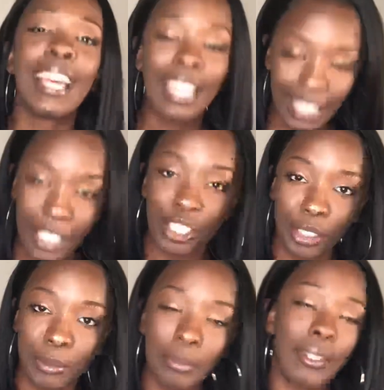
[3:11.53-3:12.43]
Egypt.
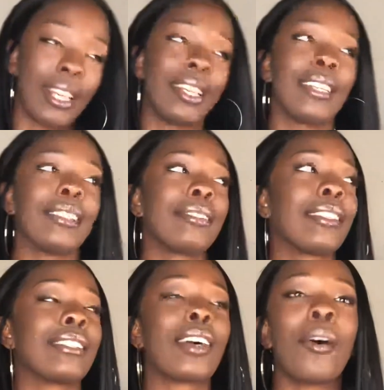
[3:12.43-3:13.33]
Like, the
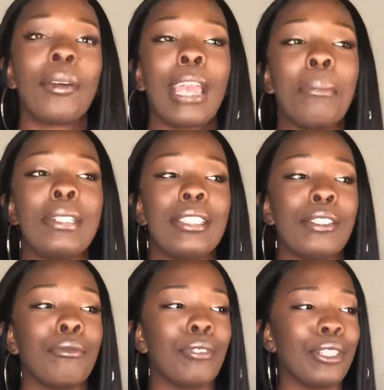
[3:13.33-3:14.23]
talk game is just
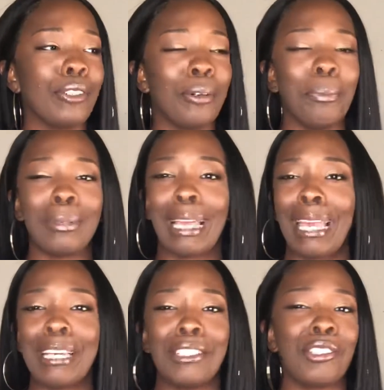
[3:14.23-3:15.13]
real
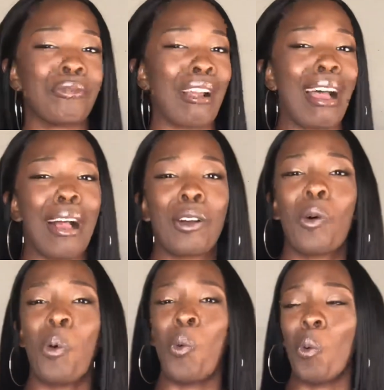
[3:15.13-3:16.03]
bland, dry,
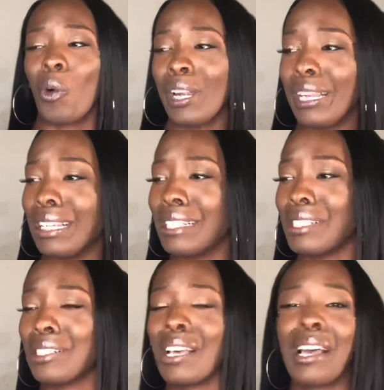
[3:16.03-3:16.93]
corny, and
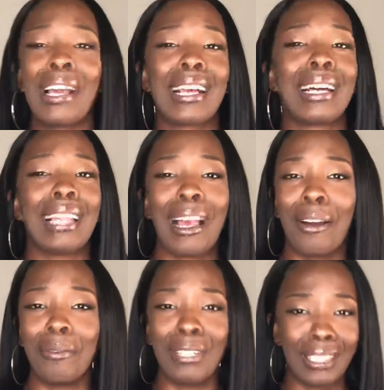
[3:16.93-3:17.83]
just
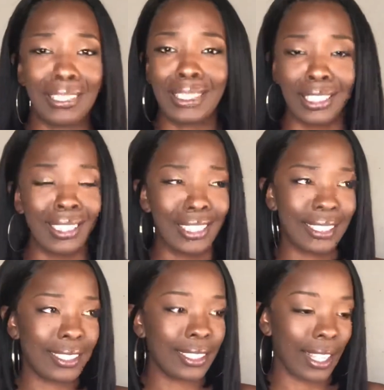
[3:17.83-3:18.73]
clown nigga shit. And this
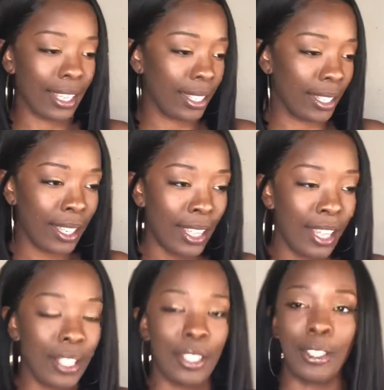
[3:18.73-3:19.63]
is like,
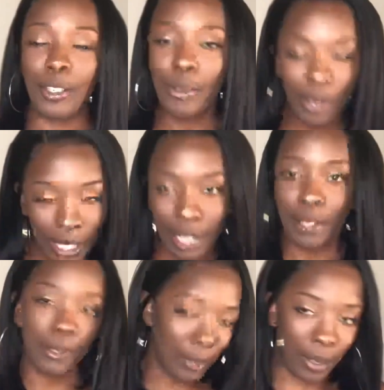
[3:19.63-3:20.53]
you ain't gotta
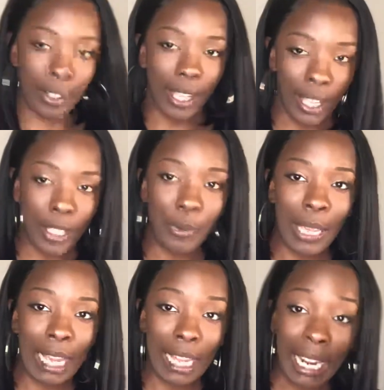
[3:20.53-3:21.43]
do all that. You ain't
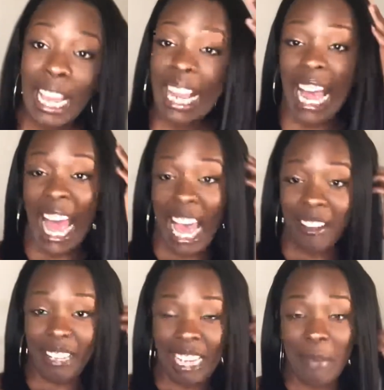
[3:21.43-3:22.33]
gotta, ah,
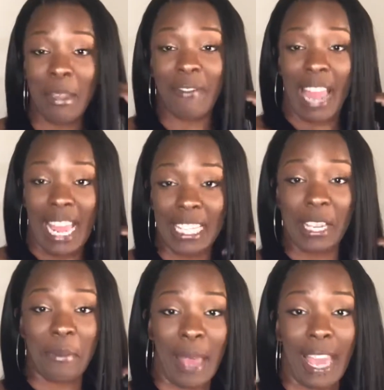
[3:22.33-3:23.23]
let me ride your
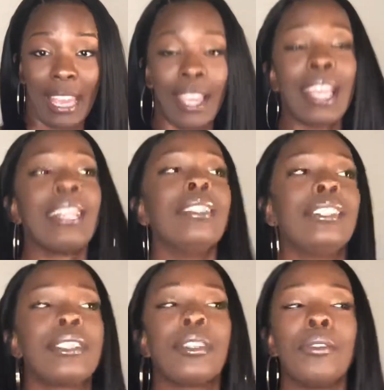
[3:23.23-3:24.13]
bike
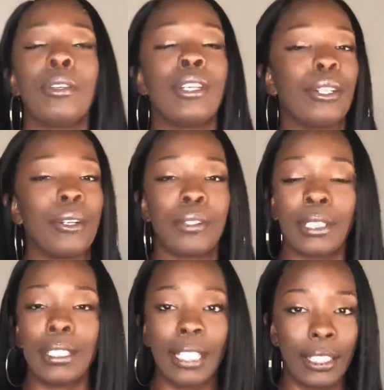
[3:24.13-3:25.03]
just so you can get a girl's
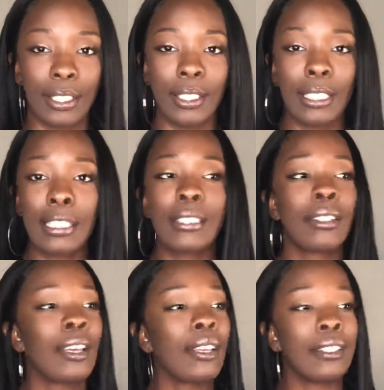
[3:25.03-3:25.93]
attention. Just
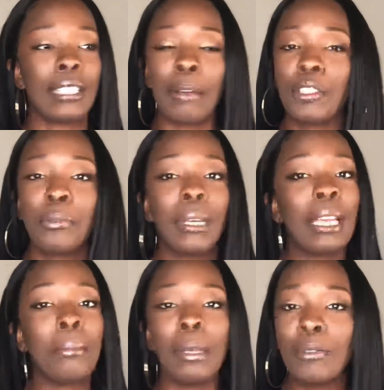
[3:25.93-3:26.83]
say what you
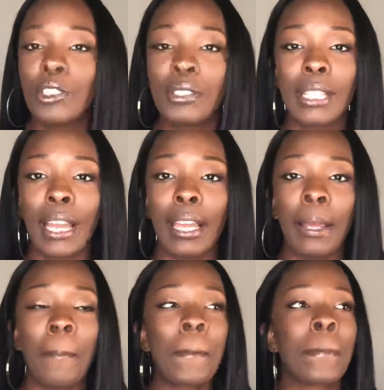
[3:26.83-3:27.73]
mean, mean what you say
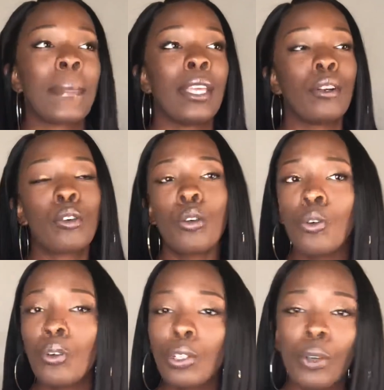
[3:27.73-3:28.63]
in a
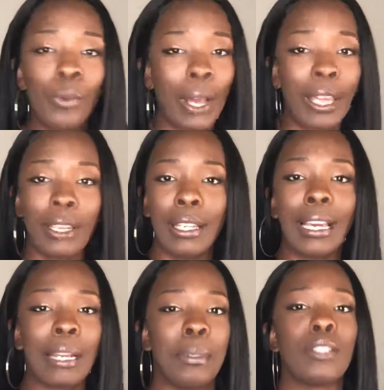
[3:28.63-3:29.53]
cool little way. You ain't
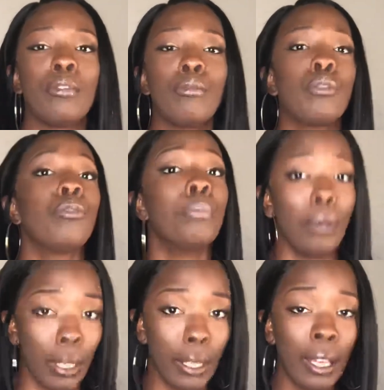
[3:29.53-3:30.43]
gotta be too, too
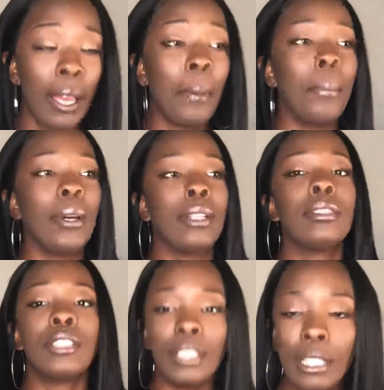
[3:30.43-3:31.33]
blunt, but
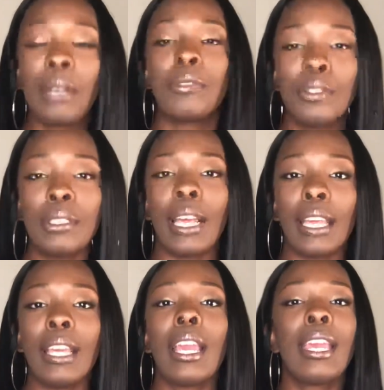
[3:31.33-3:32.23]
she'll get what you
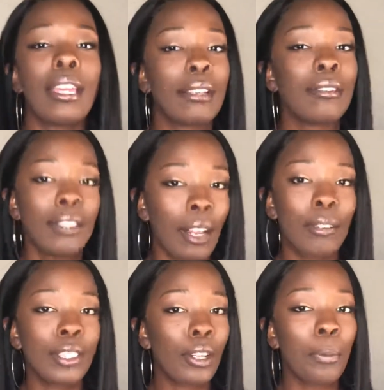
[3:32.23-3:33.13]
saying. And you know,
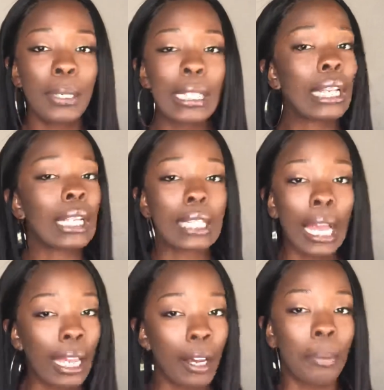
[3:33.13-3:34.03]
she gonna bust that little
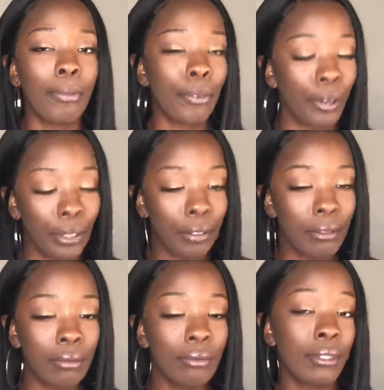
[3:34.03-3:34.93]
thing up for you.
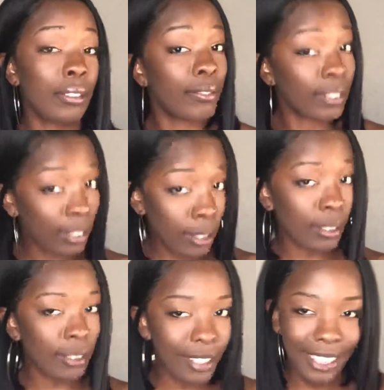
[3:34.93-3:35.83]
The
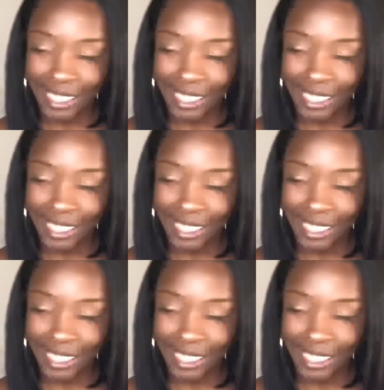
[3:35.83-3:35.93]
fuck?